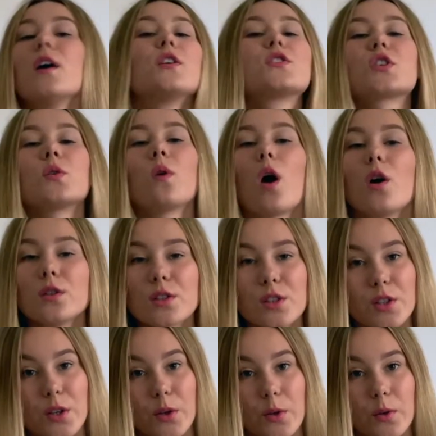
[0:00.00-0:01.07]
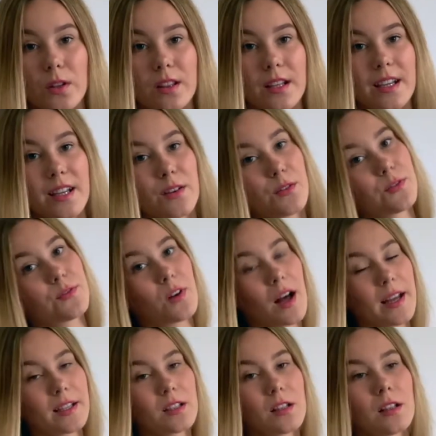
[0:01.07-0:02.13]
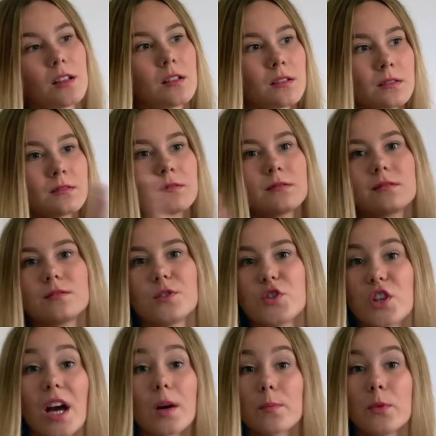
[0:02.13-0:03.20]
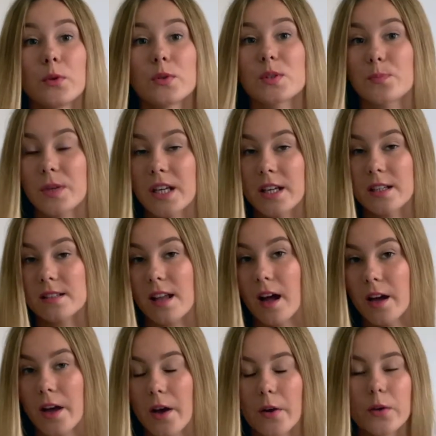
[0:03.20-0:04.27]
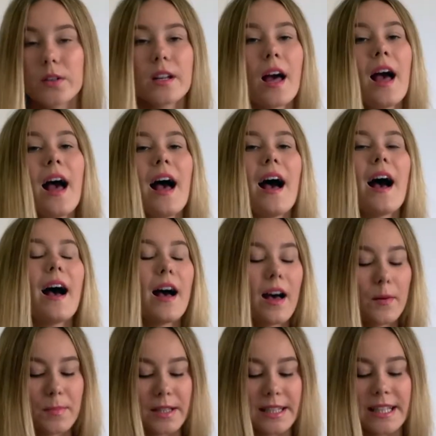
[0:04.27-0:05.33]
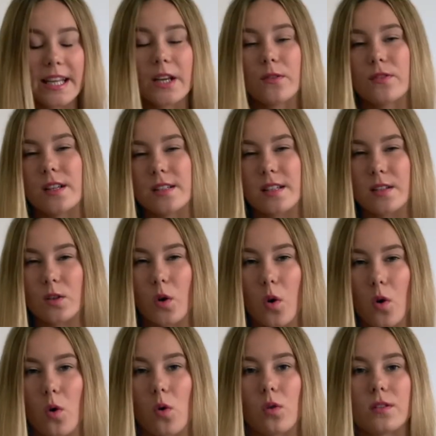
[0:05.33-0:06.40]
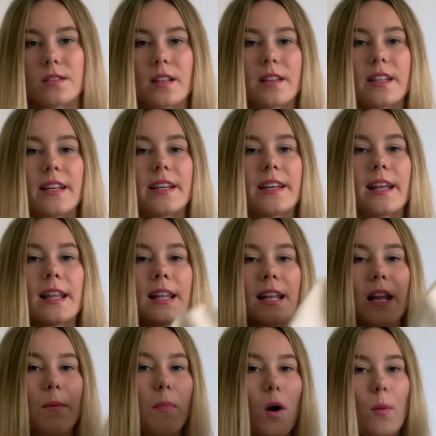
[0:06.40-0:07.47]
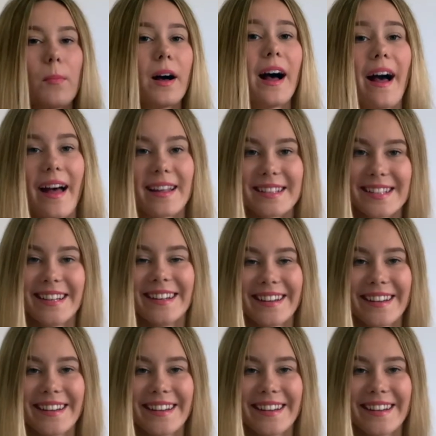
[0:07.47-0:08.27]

So on to the final Jacquemus piece I own. I believe this is called the Libob hat.